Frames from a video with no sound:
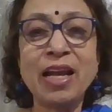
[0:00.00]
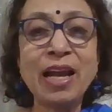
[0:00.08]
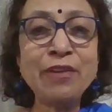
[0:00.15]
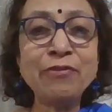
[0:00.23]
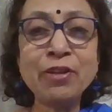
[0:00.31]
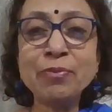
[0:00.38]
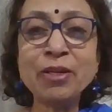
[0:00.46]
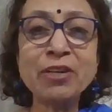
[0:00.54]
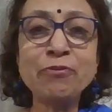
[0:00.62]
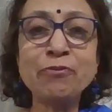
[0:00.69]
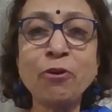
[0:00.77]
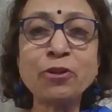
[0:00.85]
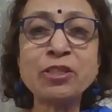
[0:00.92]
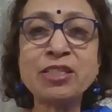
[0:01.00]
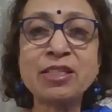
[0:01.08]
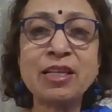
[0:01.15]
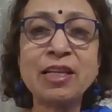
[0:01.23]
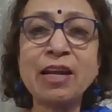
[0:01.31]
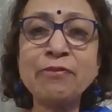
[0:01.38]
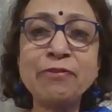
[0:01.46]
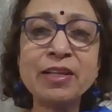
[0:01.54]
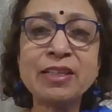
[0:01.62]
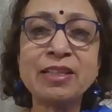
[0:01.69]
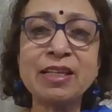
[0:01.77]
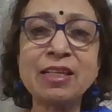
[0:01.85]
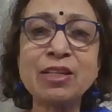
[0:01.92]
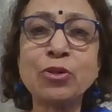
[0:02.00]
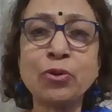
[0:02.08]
Everybody wants everything